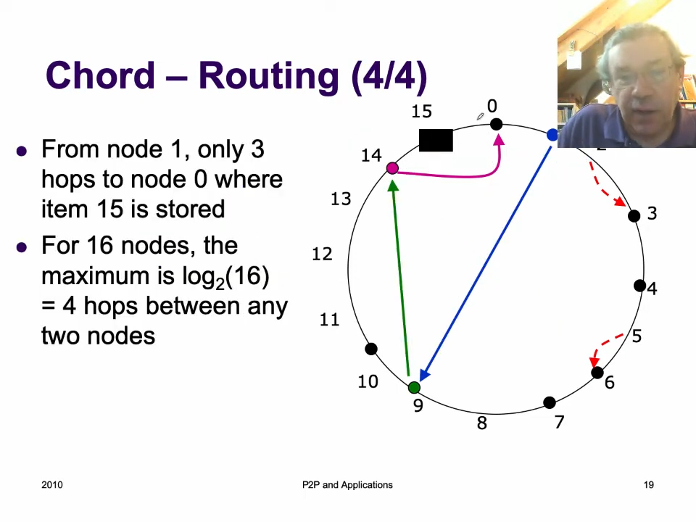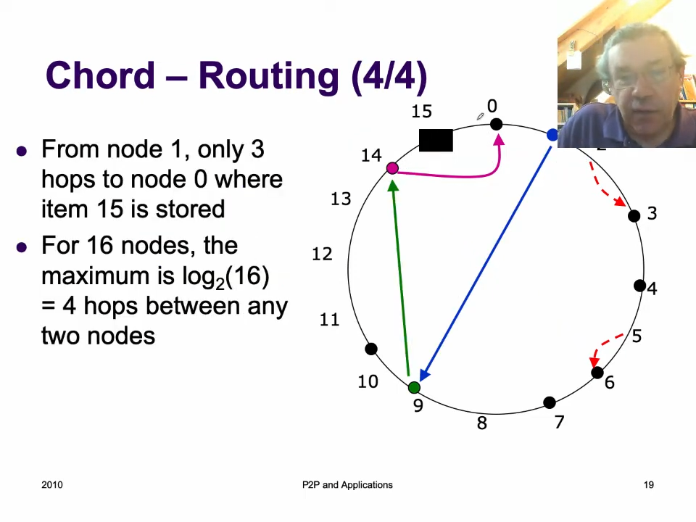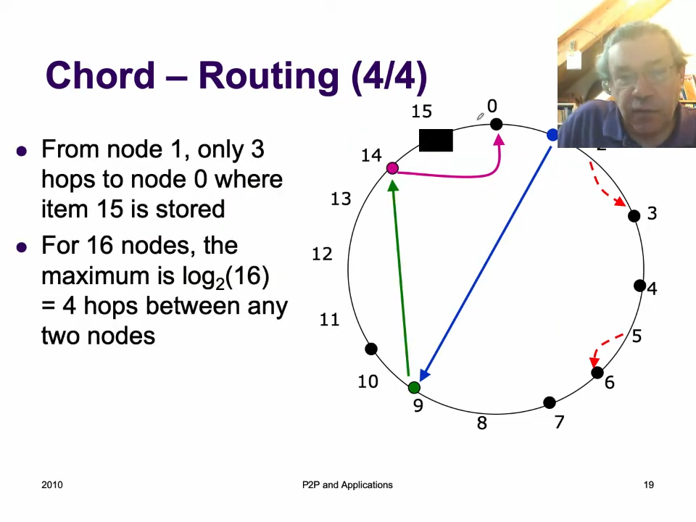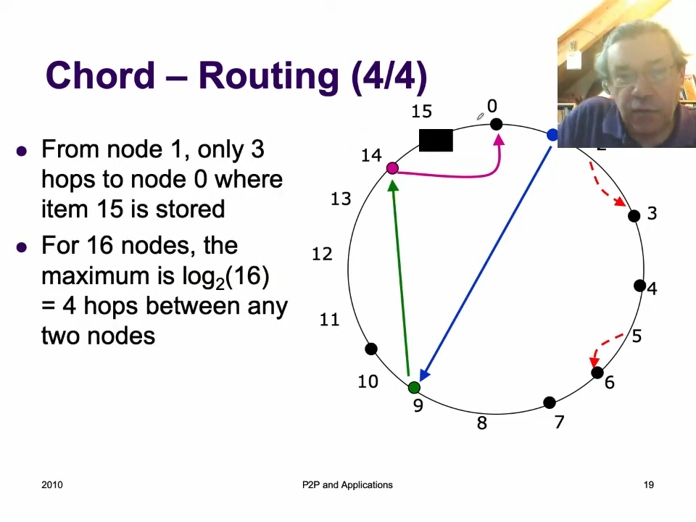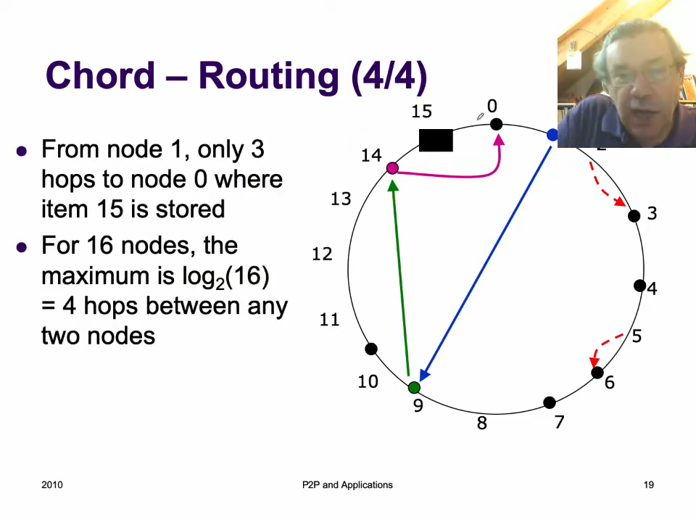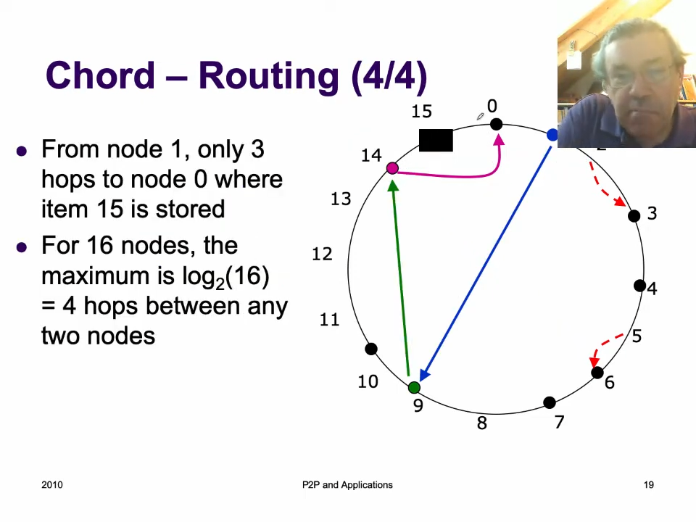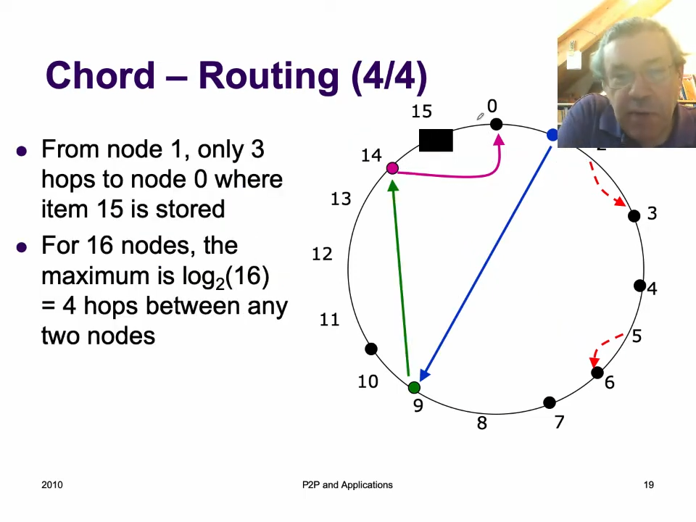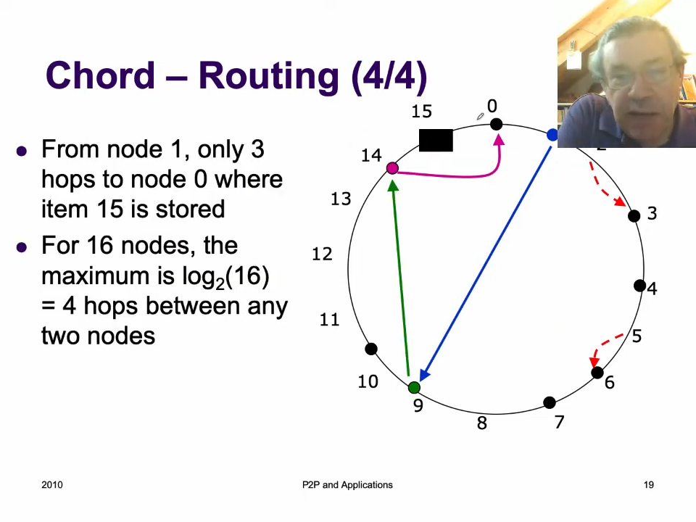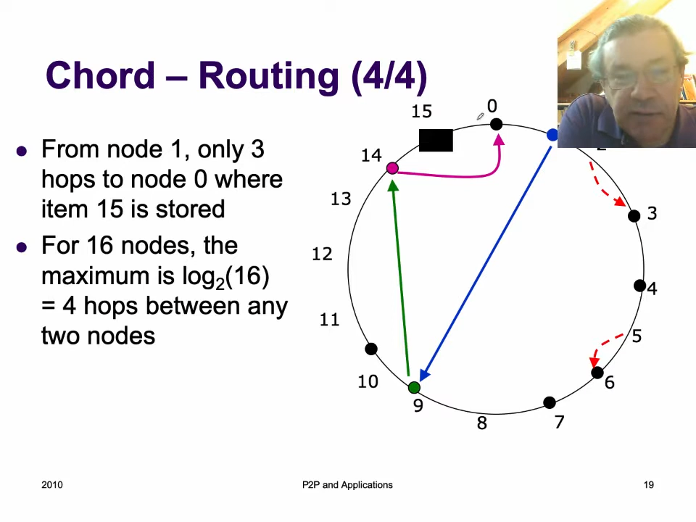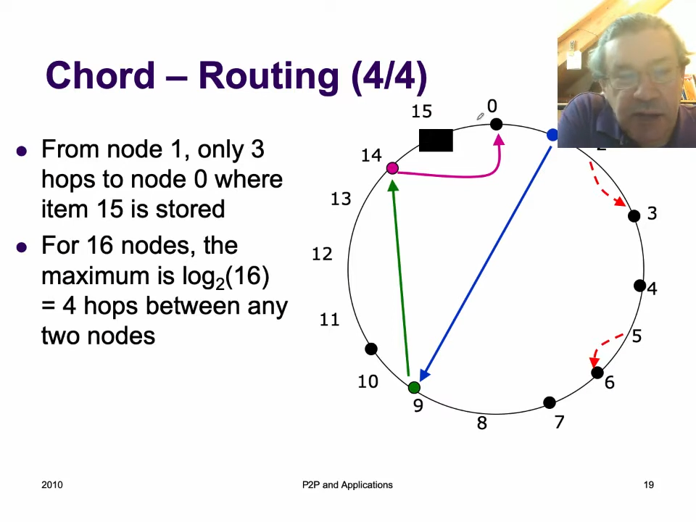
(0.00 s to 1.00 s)
So that
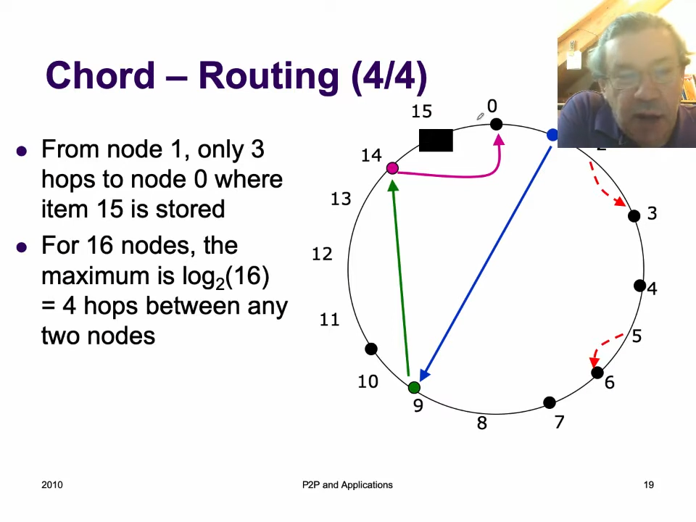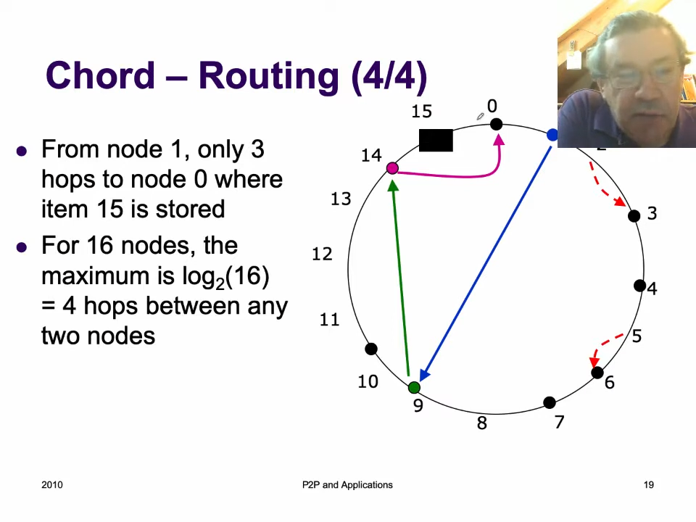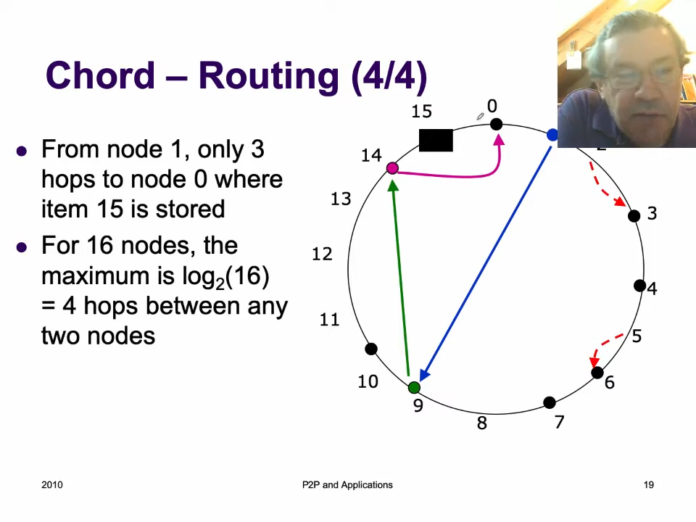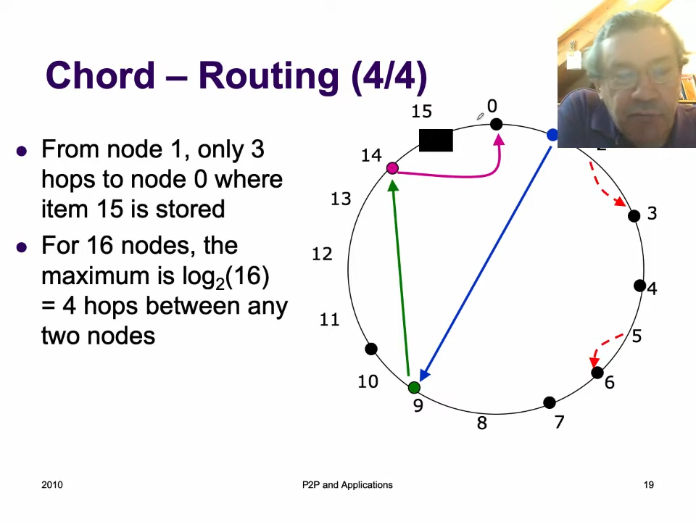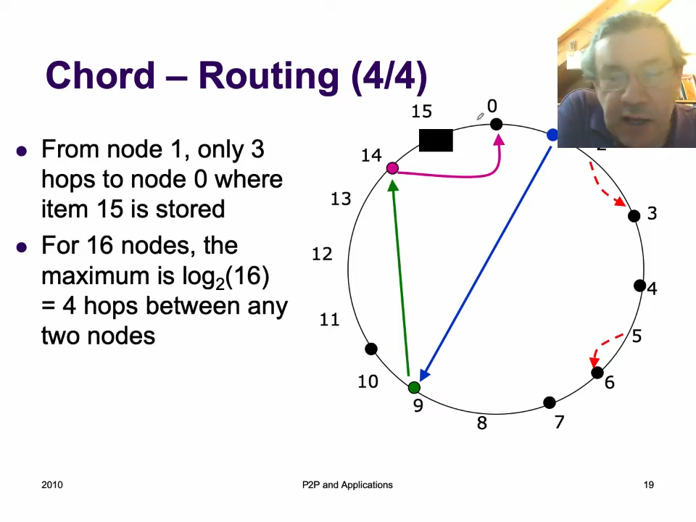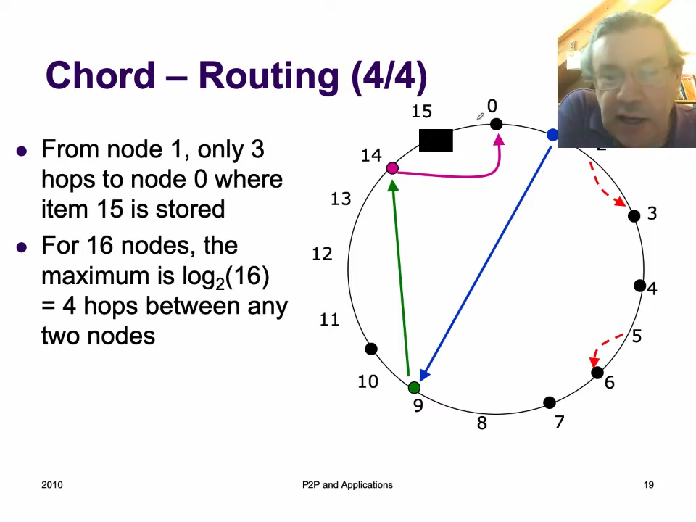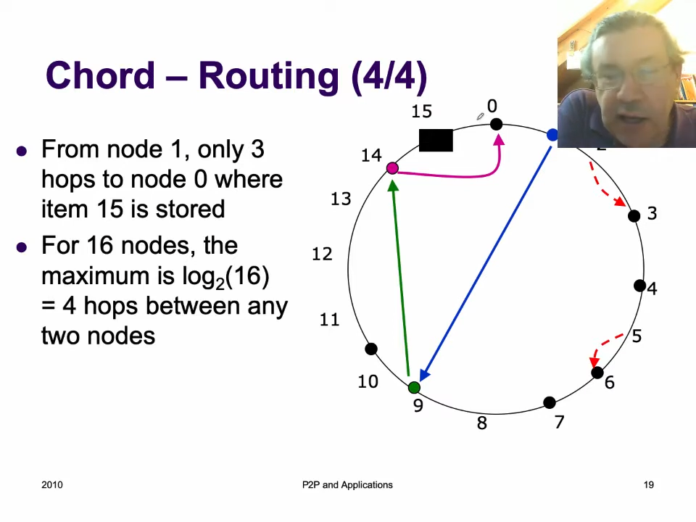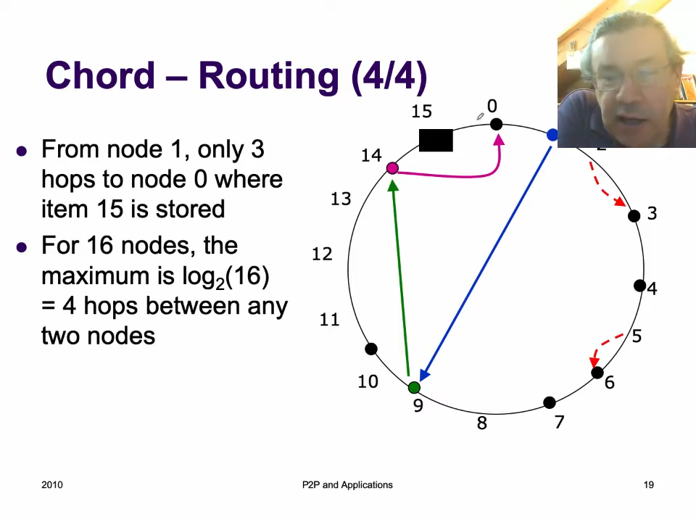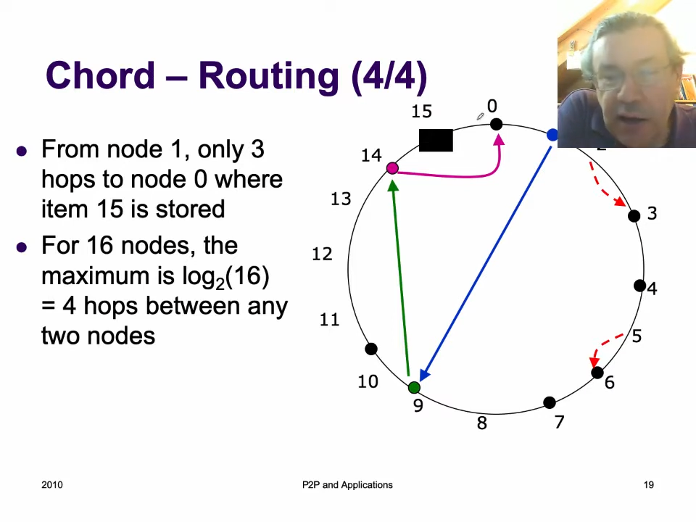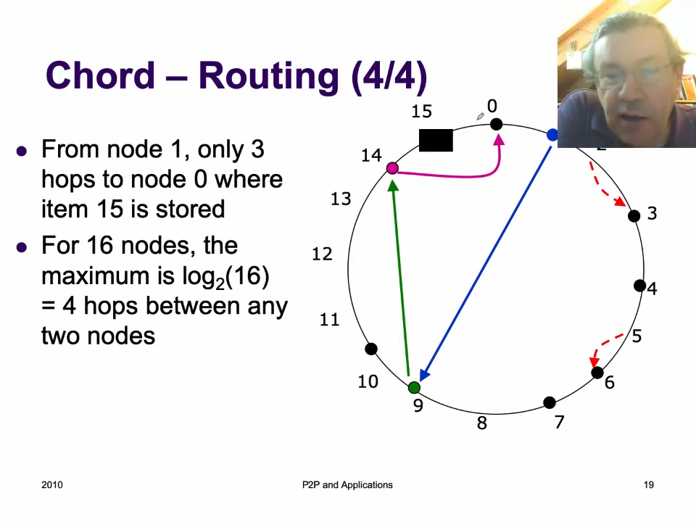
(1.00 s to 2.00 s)
makes a
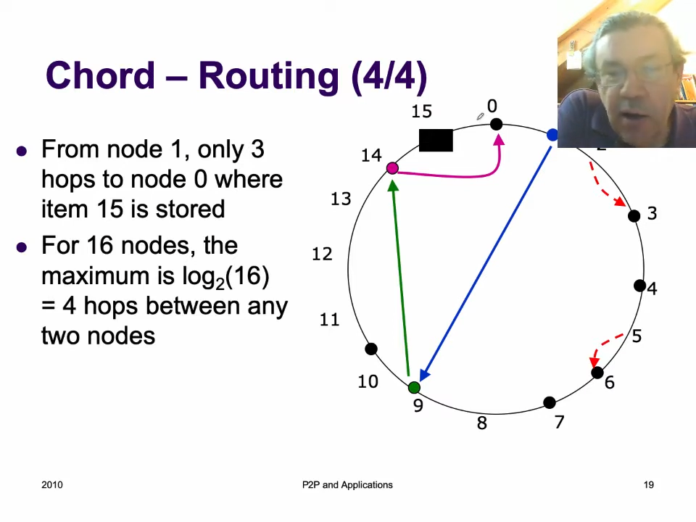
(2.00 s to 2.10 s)
three